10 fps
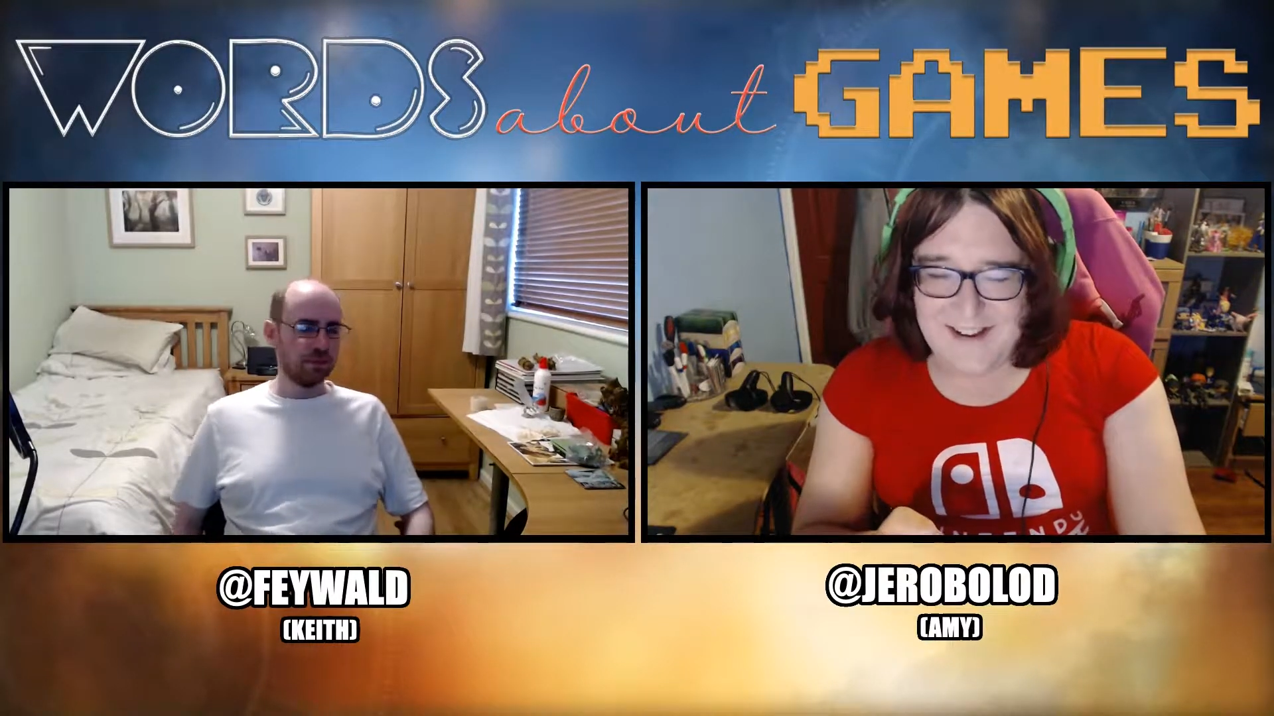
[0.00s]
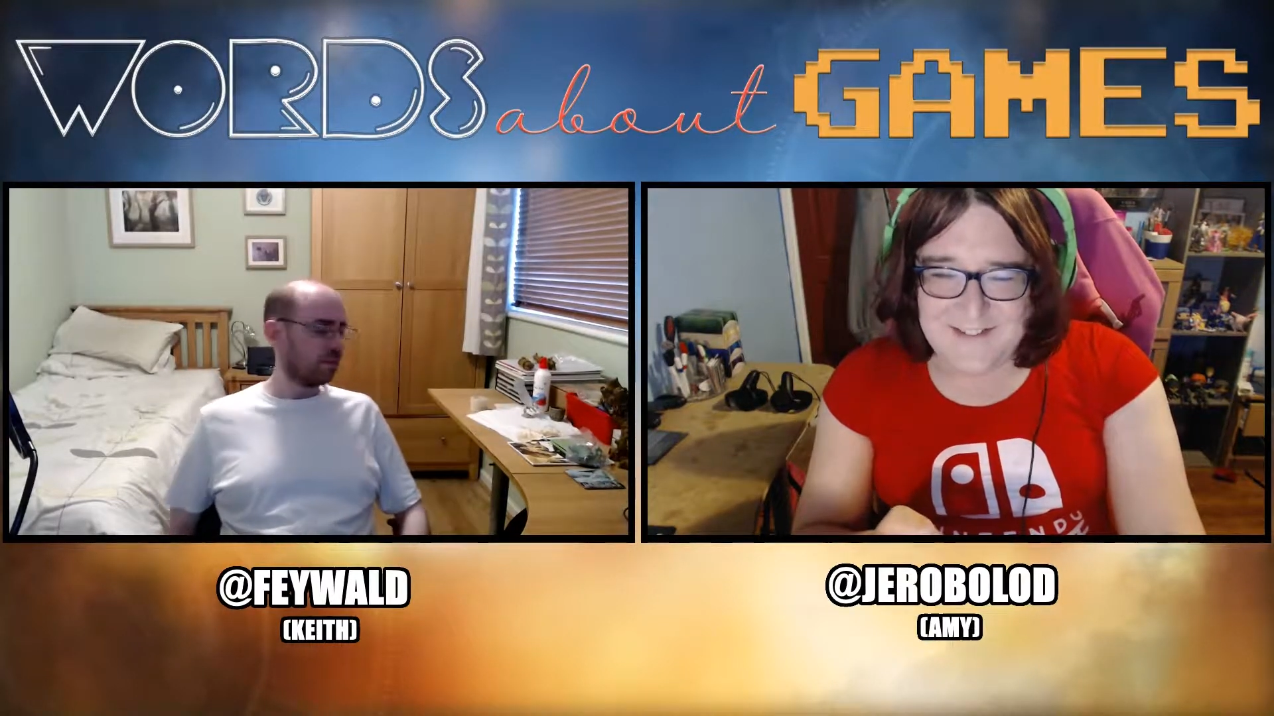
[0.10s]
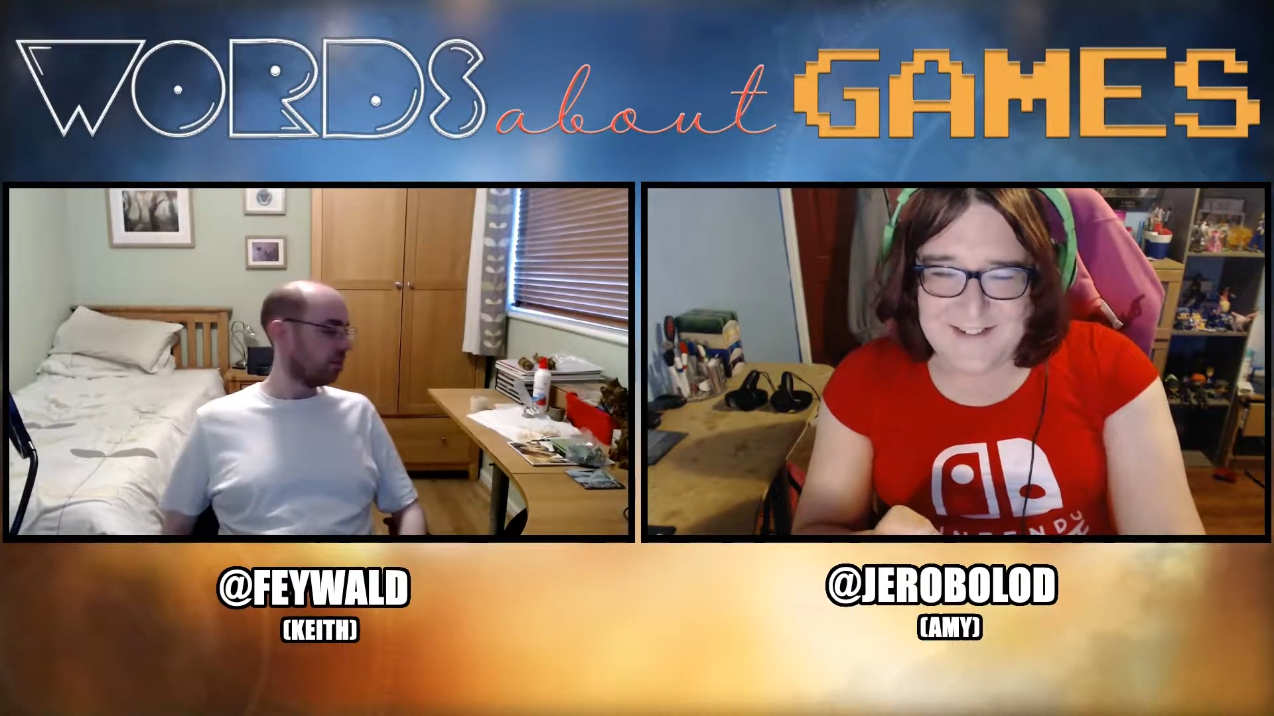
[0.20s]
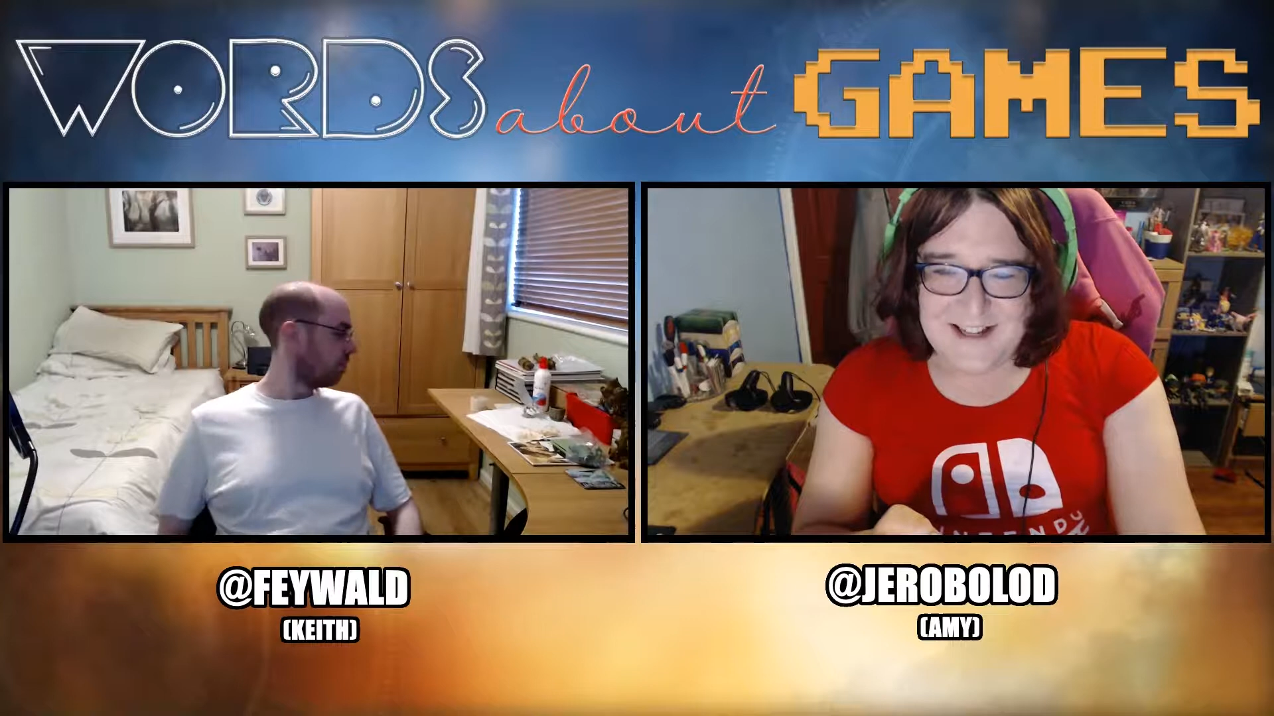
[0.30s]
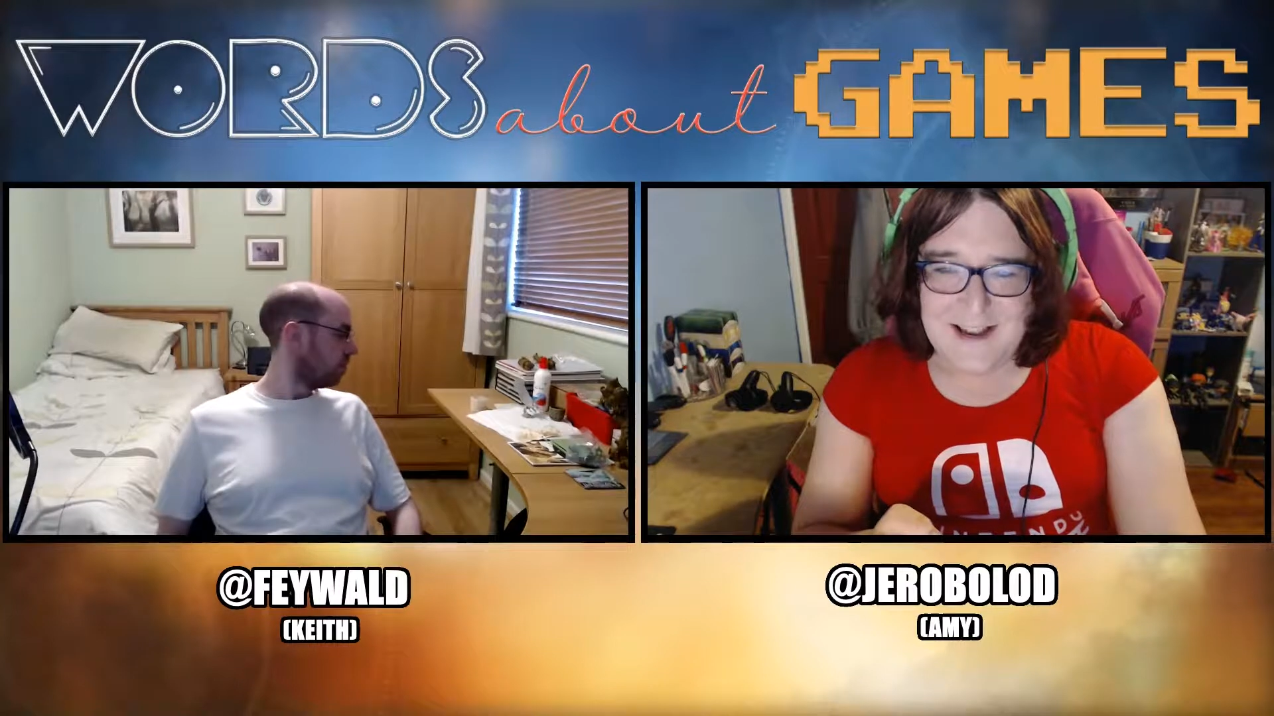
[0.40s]

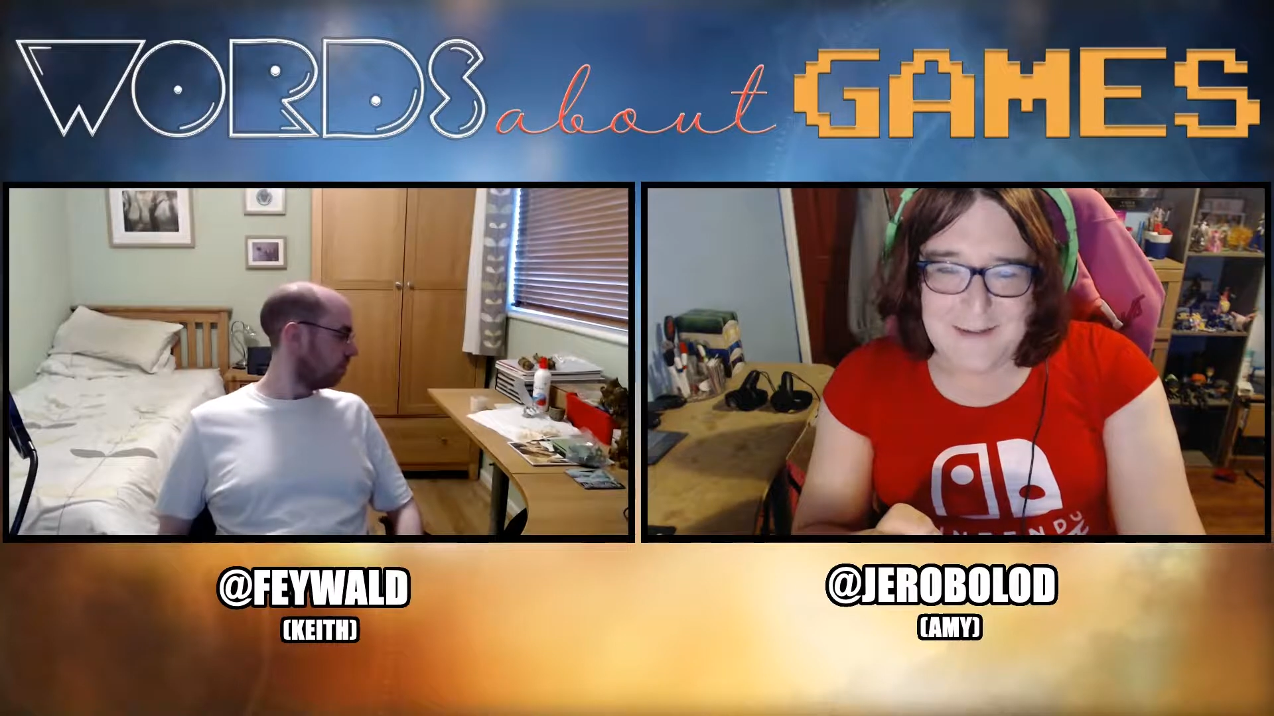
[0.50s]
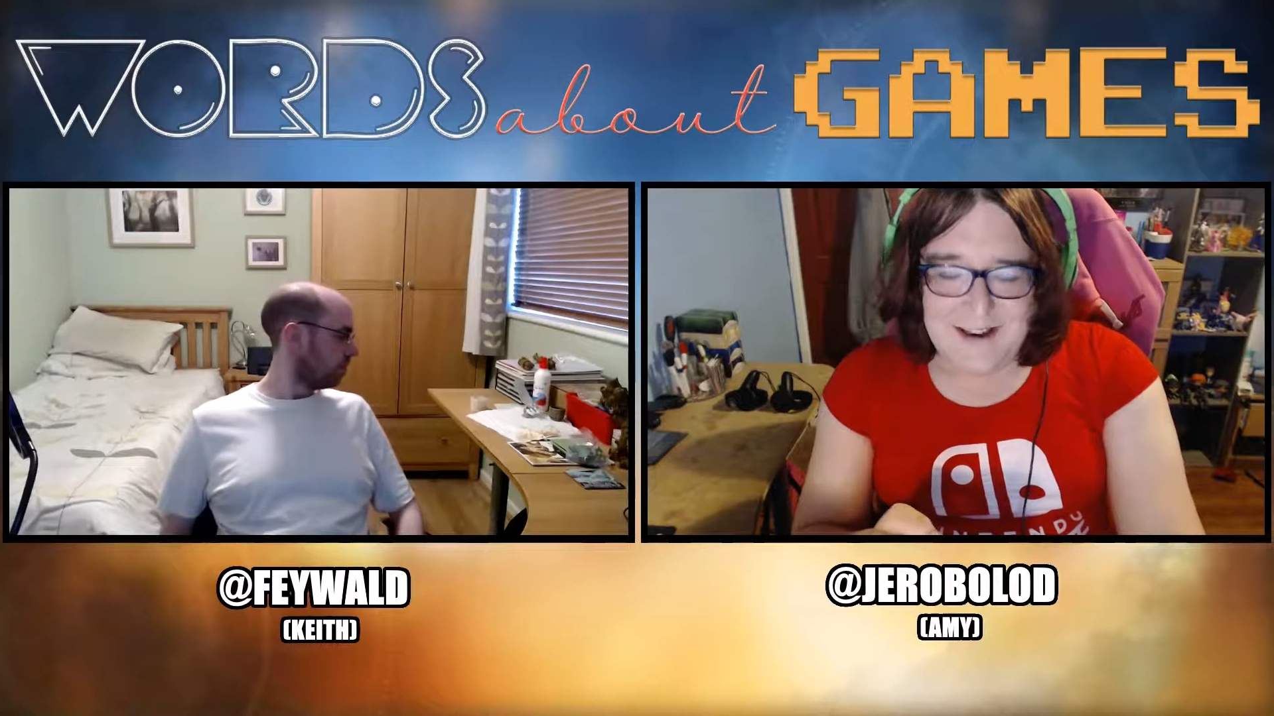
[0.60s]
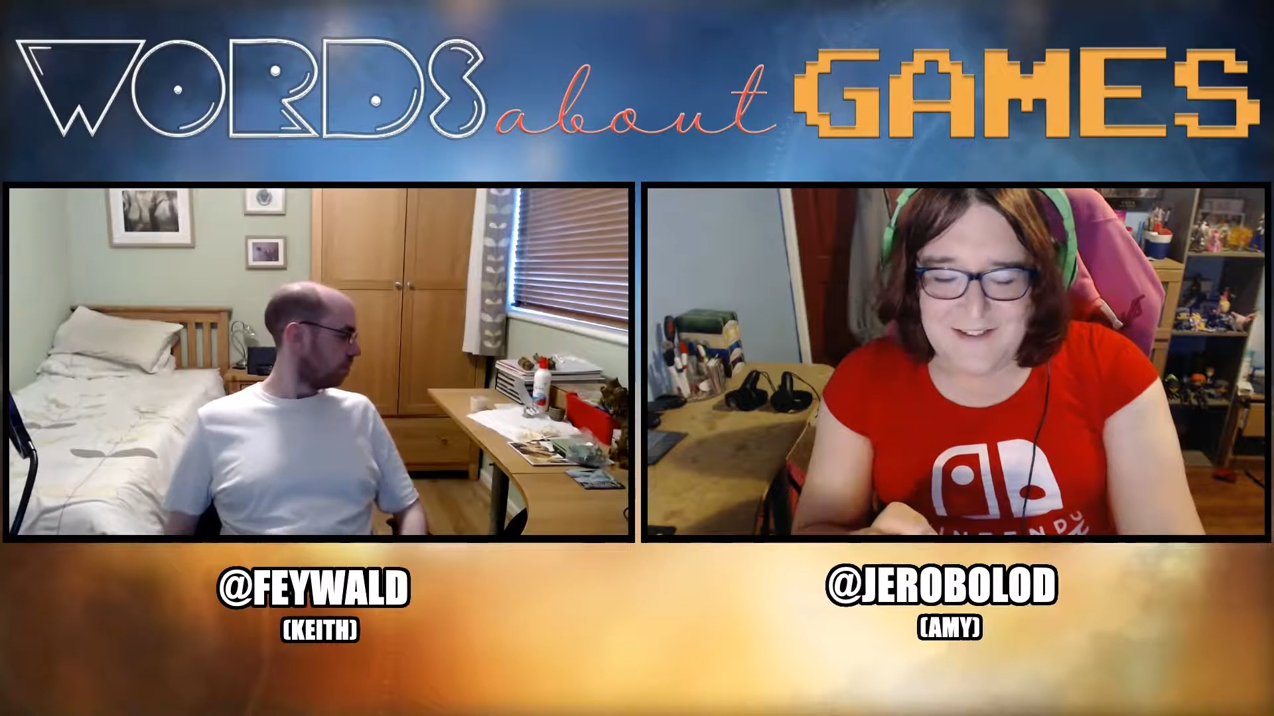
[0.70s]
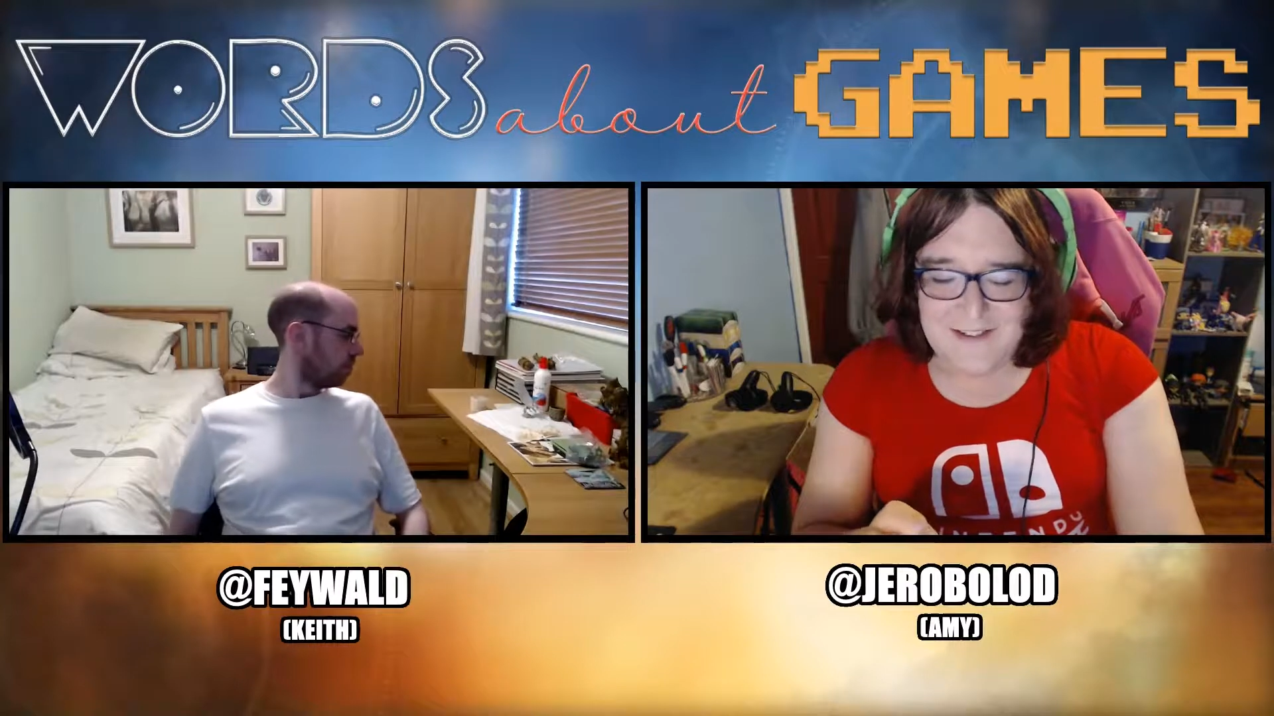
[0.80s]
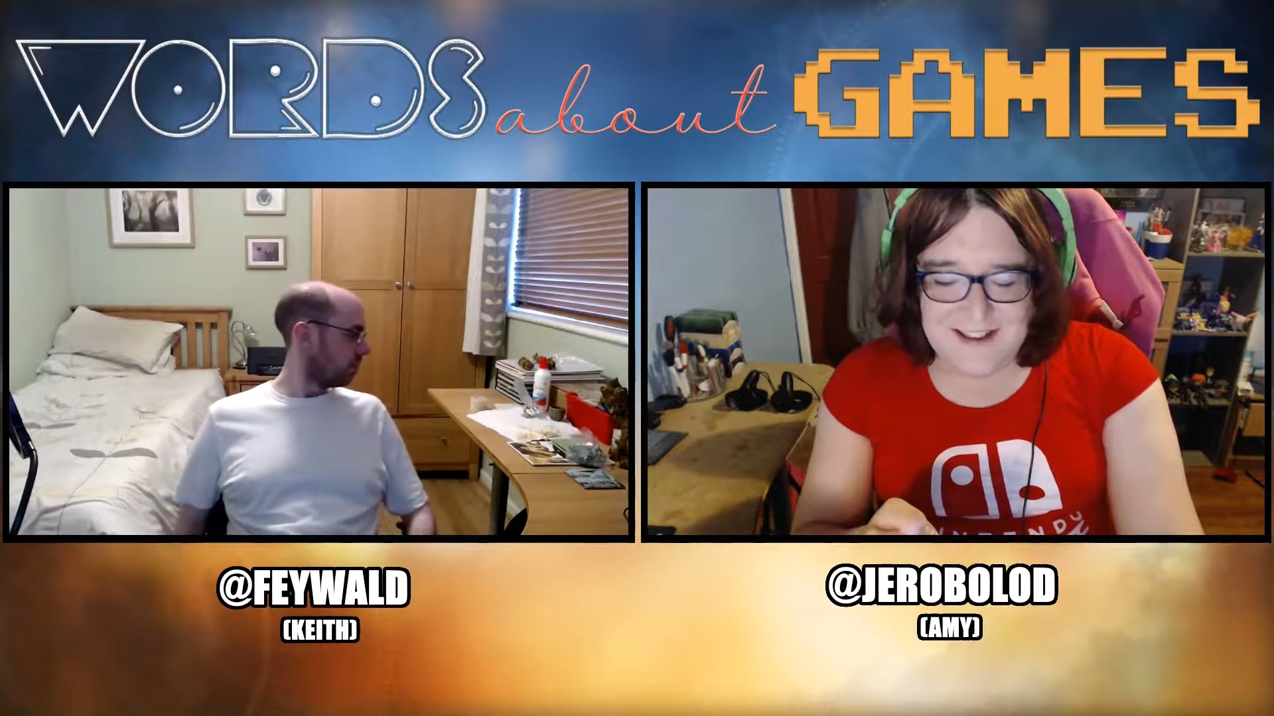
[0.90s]
every time, I
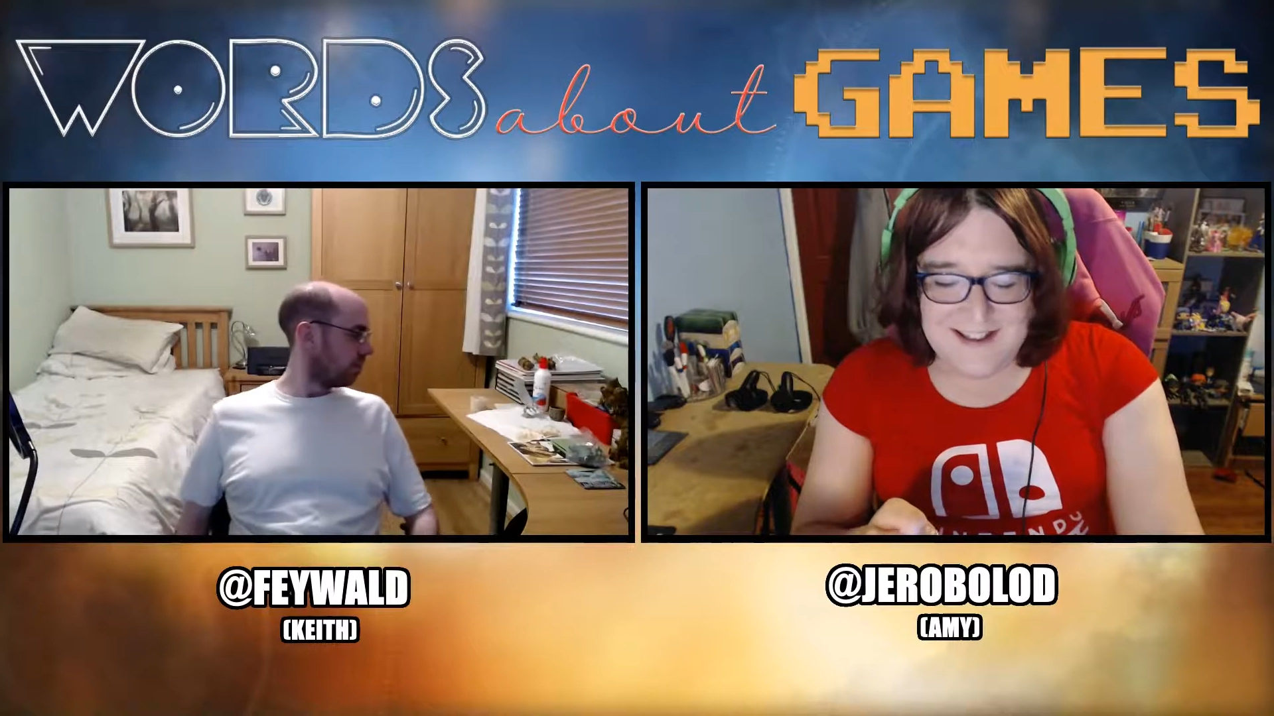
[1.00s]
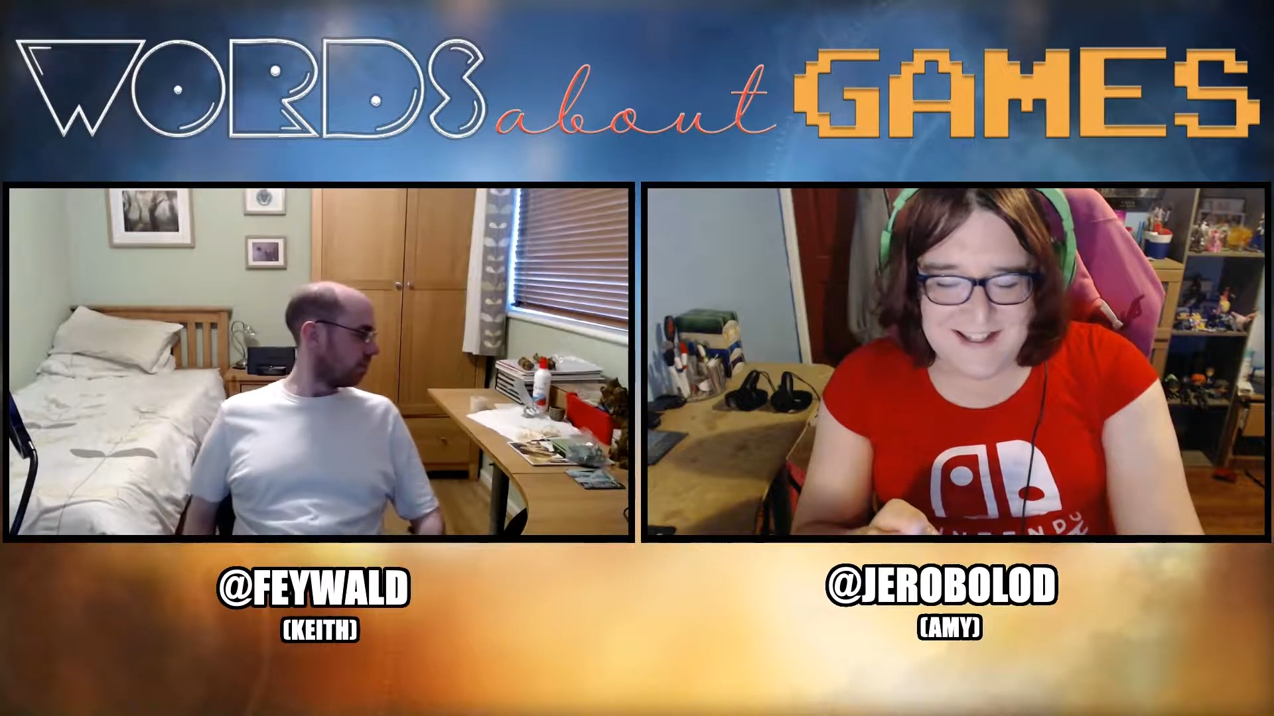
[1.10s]
love it.